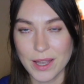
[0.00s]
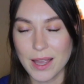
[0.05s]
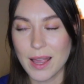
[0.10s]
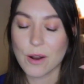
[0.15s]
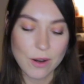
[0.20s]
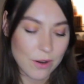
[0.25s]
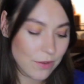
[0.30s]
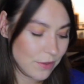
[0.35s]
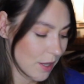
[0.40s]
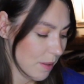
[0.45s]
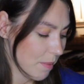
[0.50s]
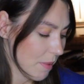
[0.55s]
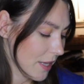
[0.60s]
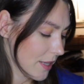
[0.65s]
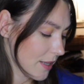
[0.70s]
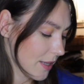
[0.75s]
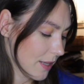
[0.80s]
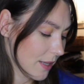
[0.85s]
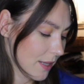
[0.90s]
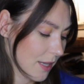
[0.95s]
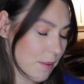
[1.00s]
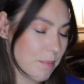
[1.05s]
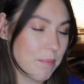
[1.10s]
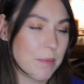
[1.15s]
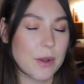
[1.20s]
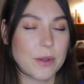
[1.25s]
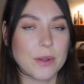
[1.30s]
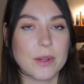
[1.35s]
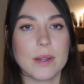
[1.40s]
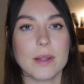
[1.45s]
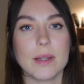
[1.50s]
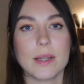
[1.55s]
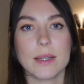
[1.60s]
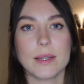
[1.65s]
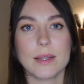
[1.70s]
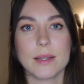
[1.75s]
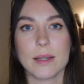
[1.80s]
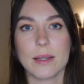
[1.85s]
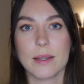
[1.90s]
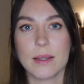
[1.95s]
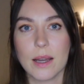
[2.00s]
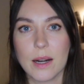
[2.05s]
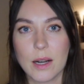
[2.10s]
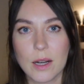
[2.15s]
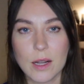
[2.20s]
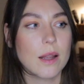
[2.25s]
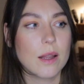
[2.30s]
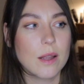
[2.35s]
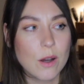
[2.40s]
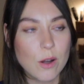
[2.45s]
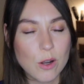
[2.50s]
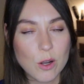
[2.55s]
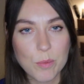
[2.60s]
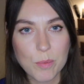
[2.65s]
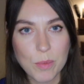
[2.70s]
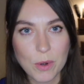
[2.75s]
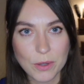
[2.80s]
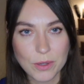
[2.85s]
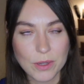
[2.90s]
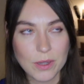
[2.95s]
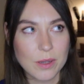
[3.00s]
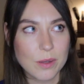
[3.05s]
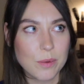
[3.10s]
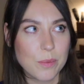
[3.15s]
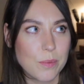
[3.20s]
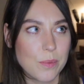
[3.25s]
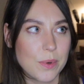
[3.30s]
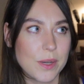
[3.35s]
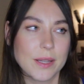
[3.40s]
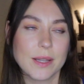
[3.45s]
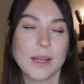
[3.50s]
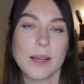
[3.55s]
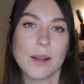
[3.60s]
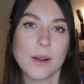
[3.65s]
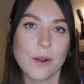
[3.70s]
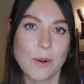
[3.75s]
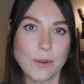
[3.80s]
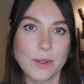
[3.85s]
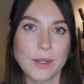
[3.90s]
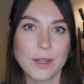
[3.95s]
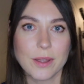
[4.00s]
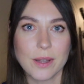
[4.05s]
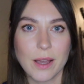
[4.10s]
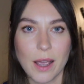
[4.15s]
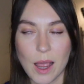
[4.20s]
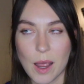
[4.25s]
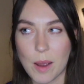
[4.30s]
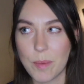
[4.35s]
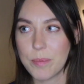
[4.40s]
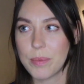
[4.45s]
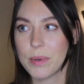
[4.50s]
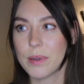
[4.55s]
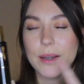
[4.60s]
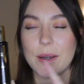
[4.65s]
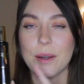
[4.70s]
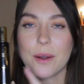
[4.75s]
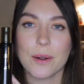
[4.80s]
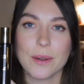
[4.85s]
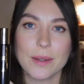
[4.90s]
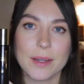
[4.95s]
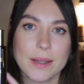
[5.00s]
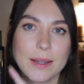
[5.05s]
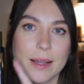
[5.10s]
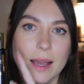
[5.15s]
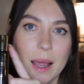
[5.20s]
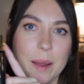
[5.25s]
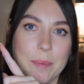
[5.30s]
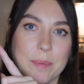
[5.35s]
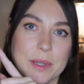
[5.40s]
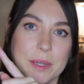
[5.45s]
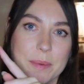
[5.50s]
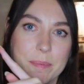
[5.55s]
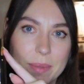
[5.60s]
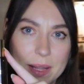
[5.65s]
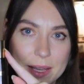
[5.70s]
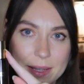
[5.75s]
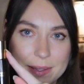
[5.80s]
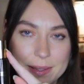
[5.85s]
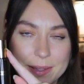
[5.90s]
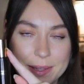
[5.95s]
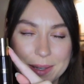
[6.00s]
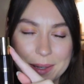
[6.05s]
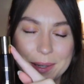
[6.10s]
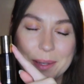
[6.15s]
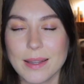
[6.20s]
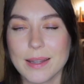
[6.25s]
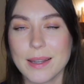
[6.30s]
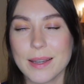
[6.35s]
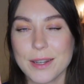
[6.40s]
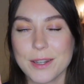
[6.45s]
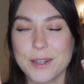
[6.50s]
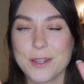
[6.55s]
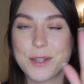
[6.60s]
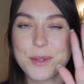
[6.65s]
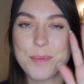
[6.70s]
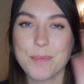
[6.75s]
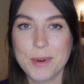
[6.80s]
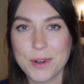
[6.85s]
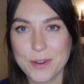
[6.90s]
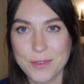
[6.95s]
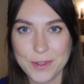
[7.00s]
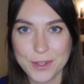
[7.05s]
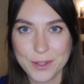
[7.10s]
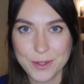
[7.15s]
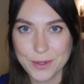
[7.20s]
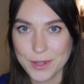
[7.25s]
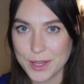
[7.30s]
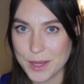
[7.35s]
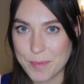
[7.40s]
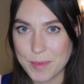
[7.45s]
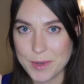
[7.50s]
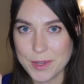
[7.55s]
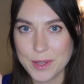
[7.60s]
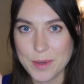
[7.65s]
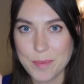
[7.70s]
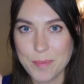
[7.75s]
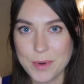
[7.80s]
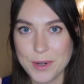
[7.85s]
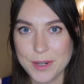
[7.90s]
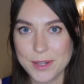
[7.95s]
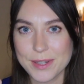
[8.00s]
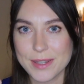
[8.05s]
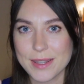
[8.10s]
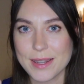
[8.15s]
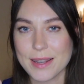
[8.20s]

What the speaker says: All of them has the same bottle. It's a dark long bottle with a golden cap. The golden cap is plastic and they are just perfect to keep in the purse.